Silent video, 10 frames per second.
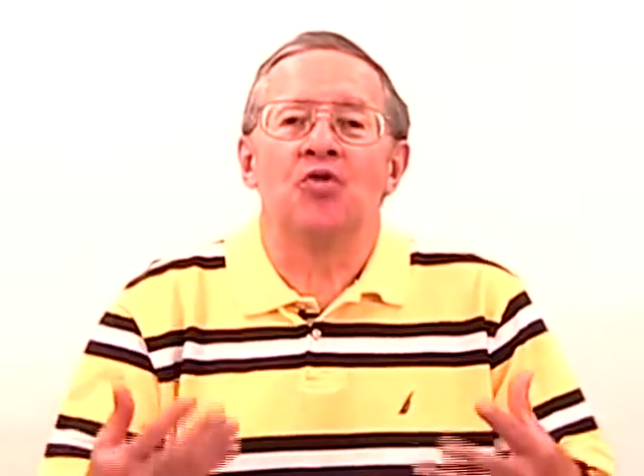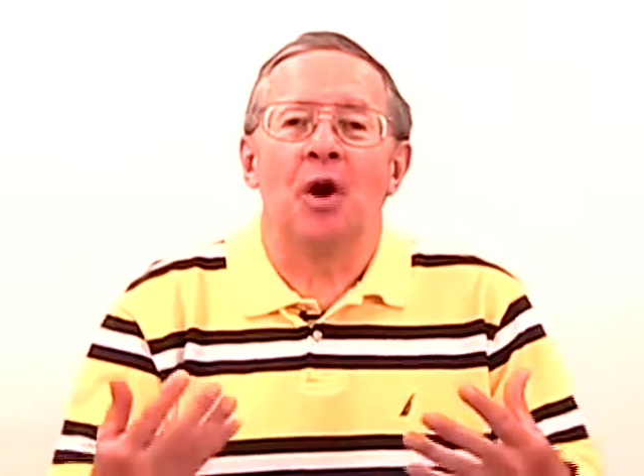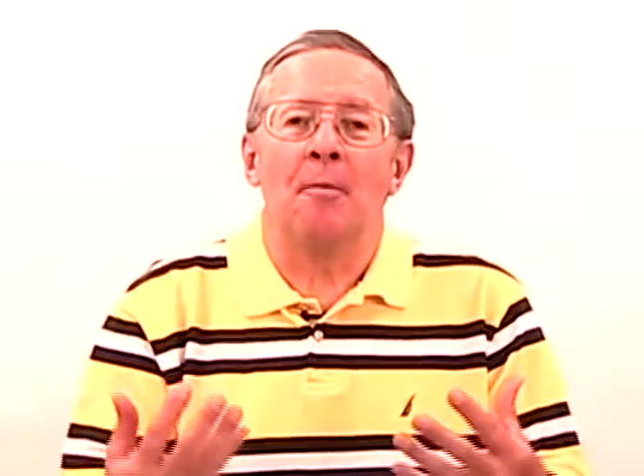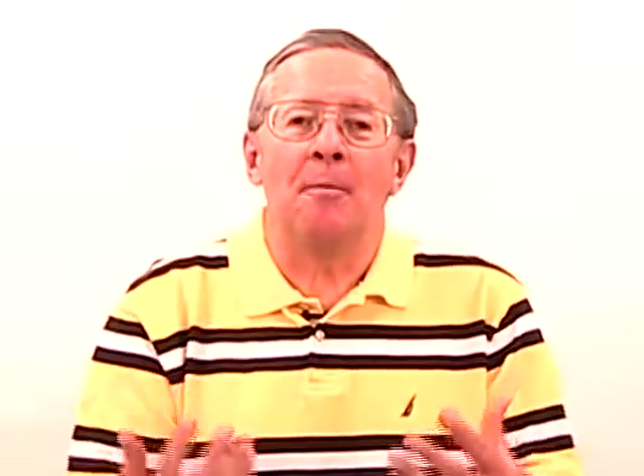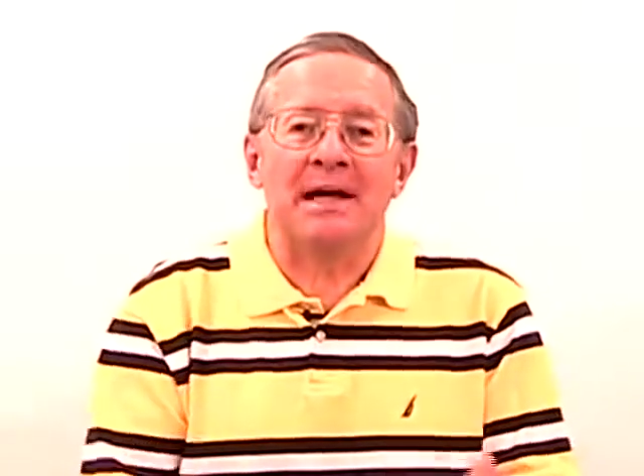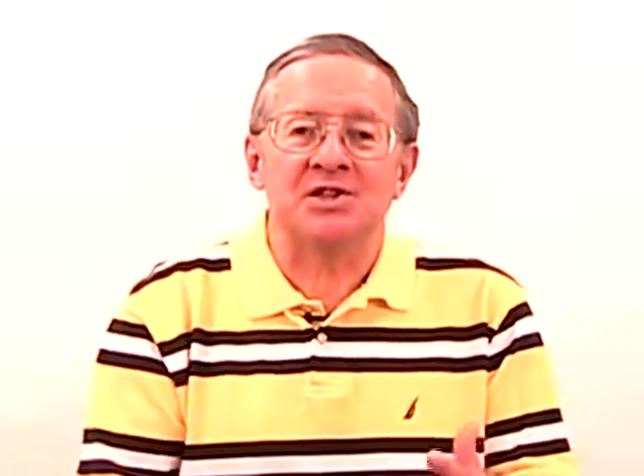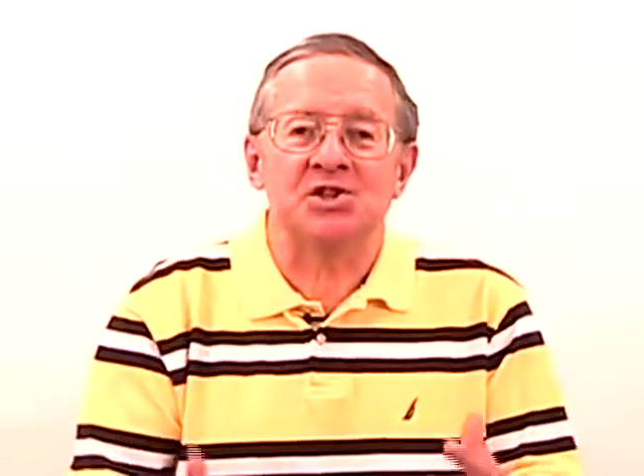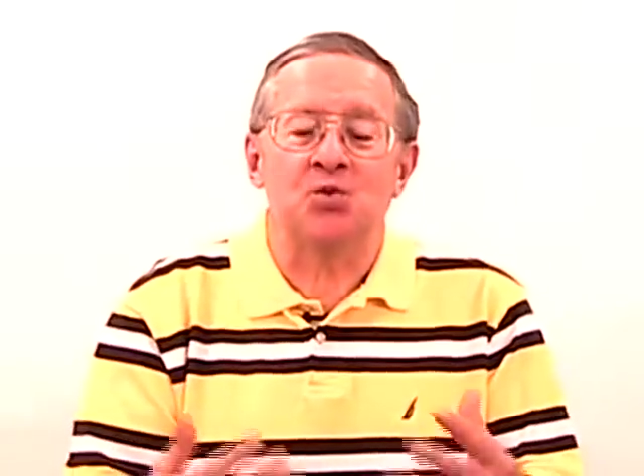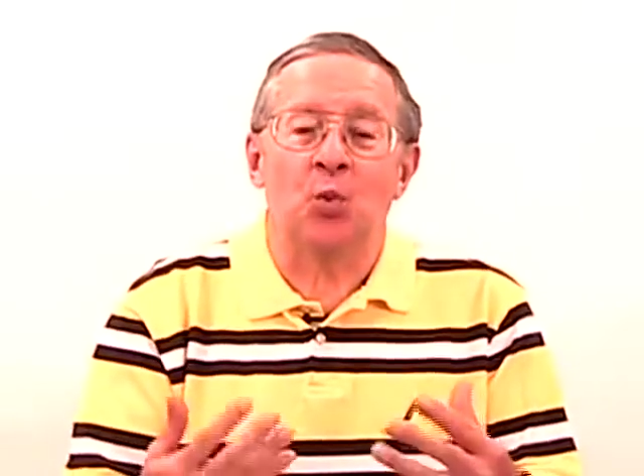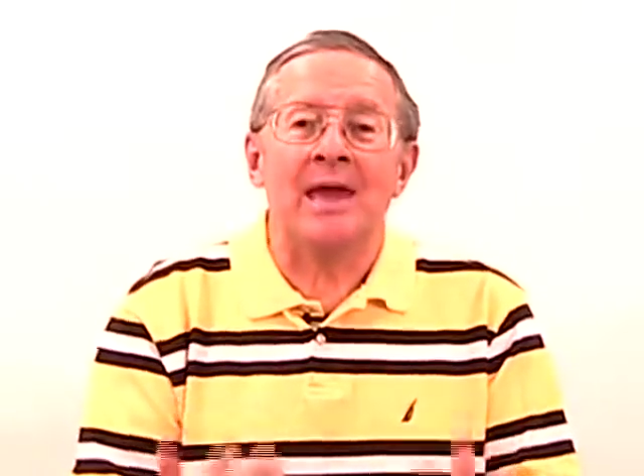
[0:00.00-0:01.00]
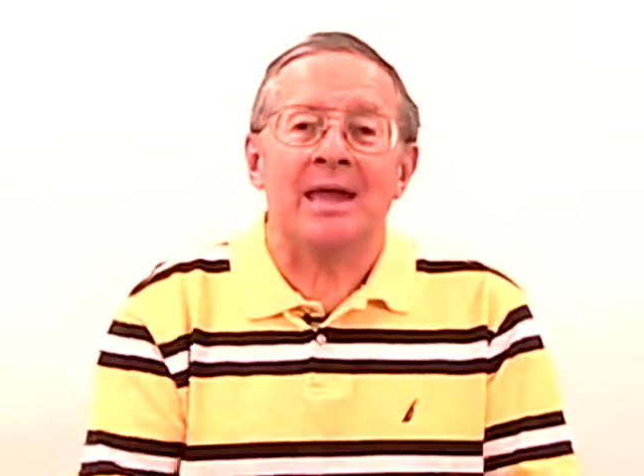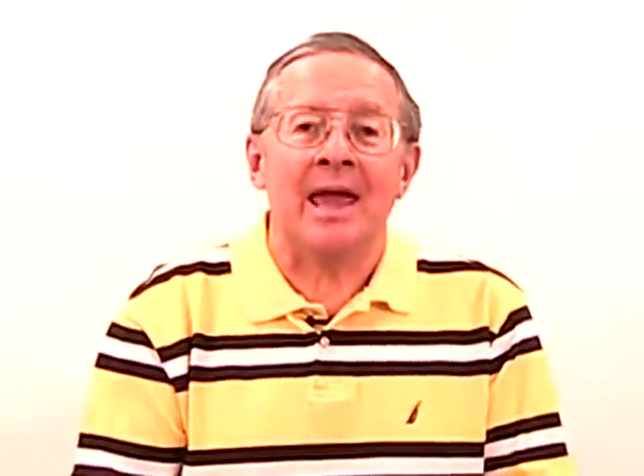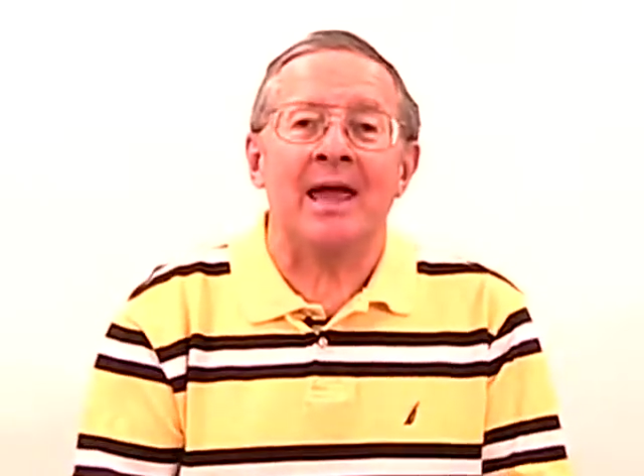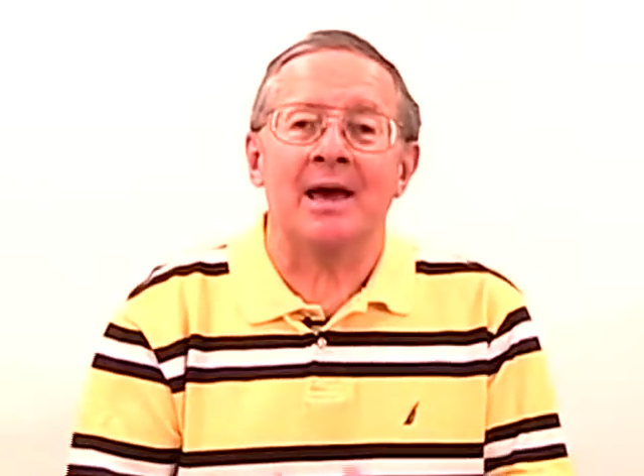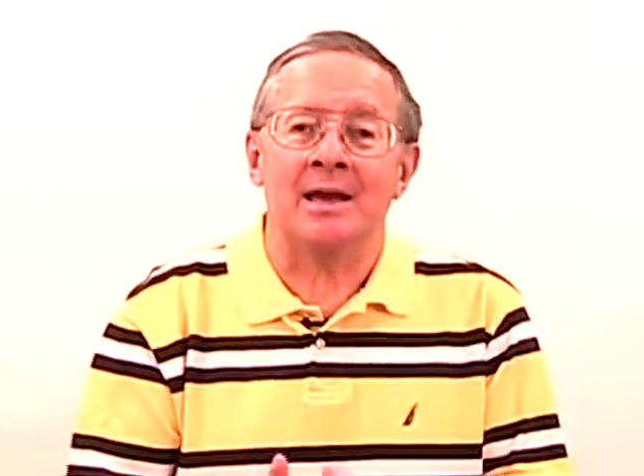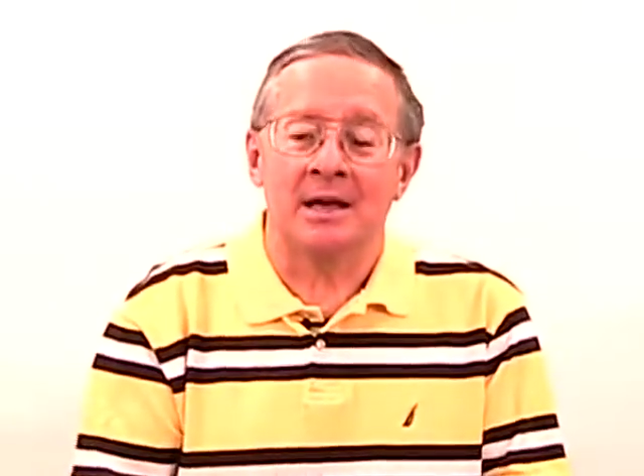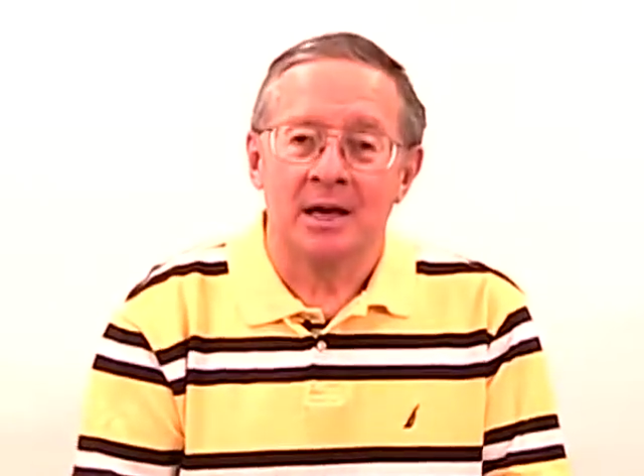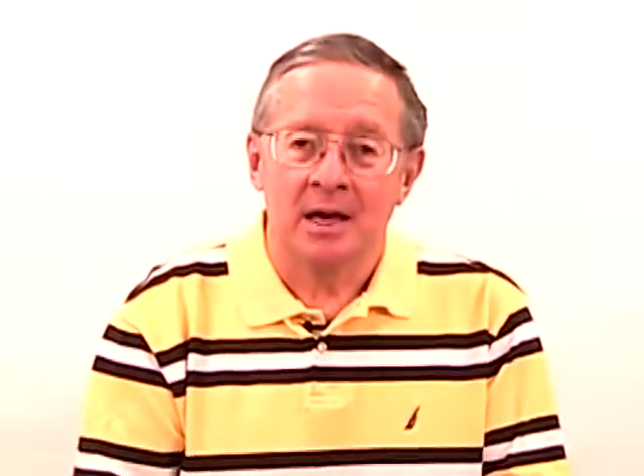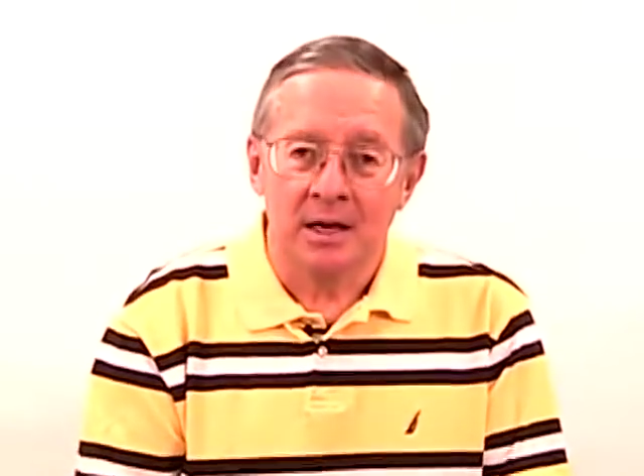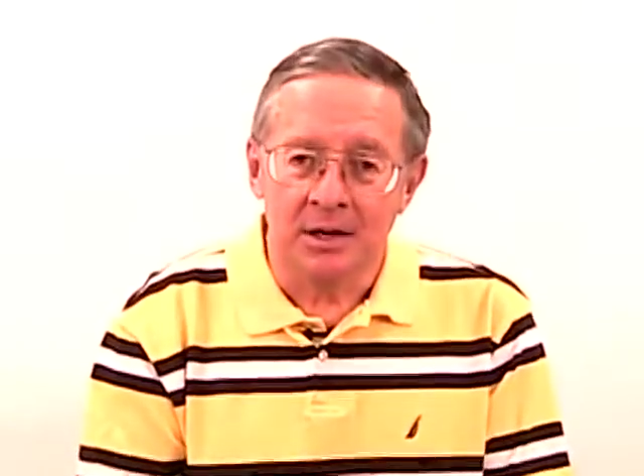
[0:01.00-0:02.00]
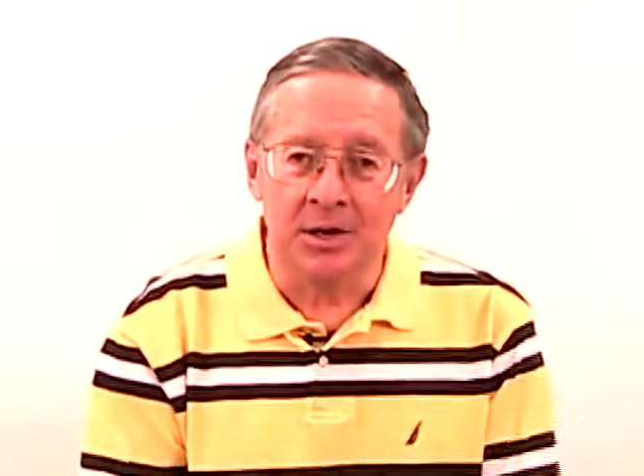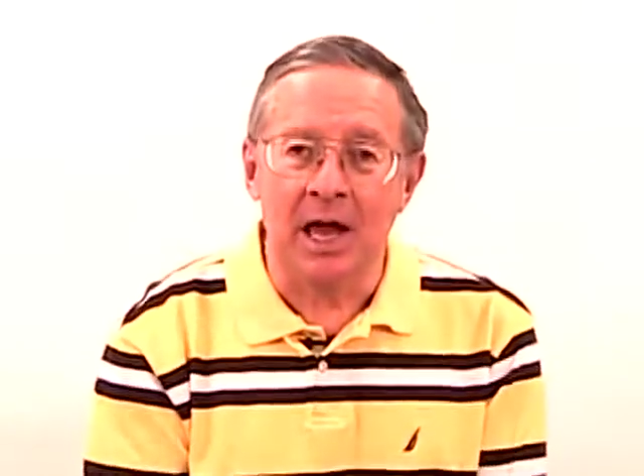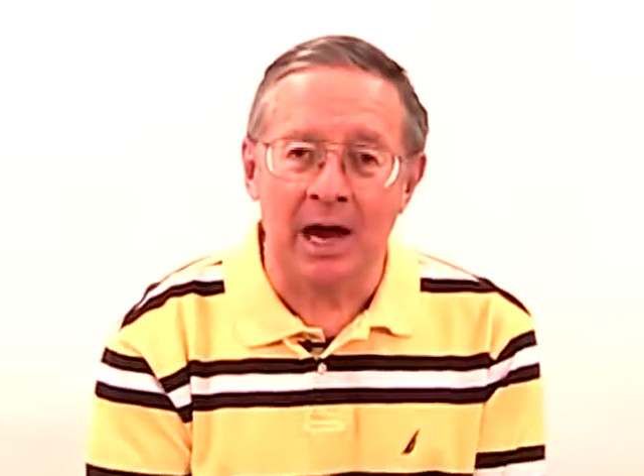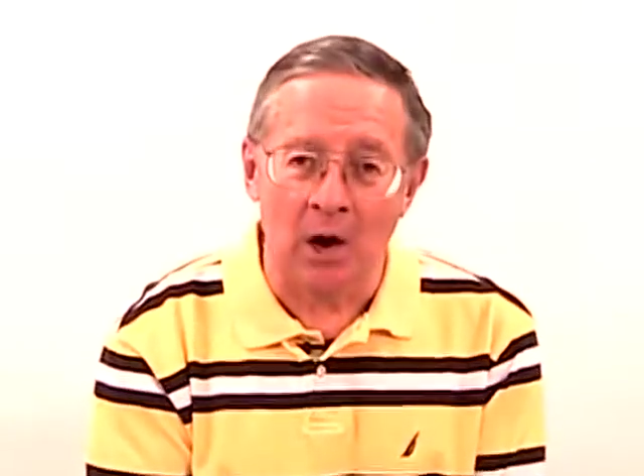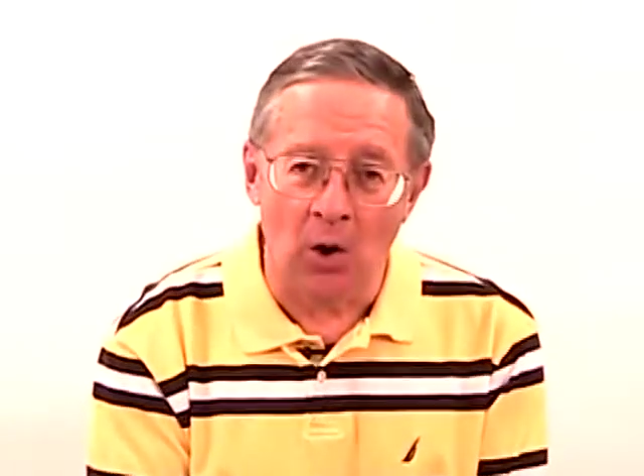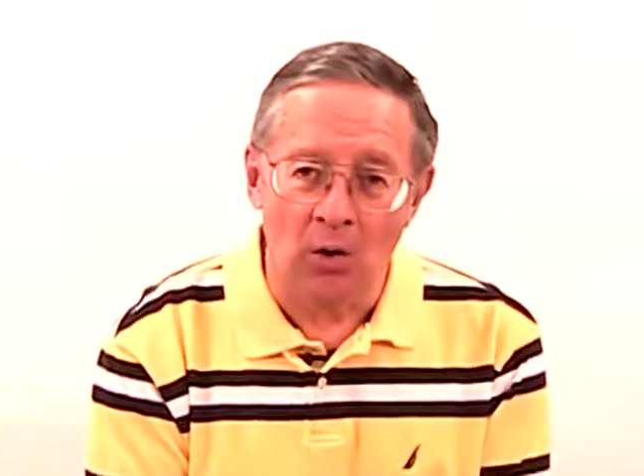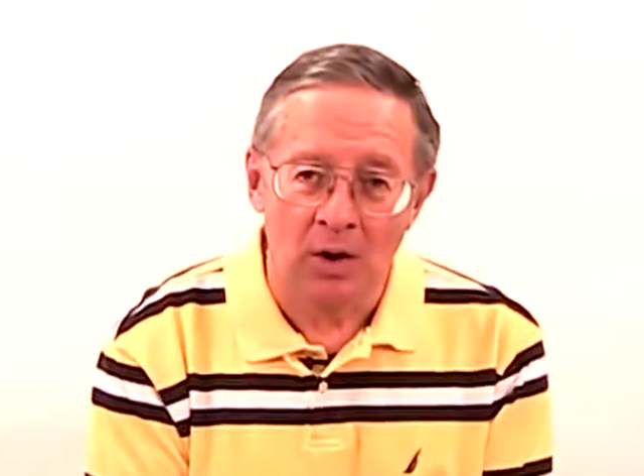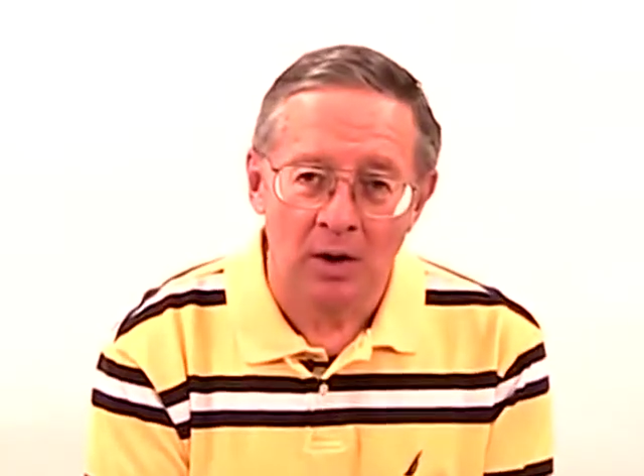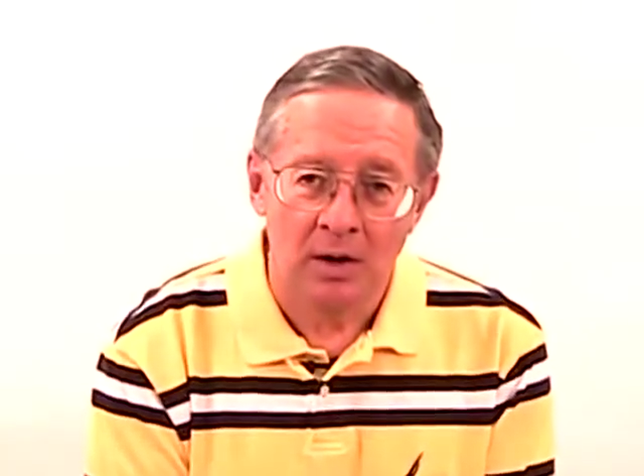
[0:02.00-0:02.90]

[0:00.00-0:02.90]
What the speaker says: the best we can now.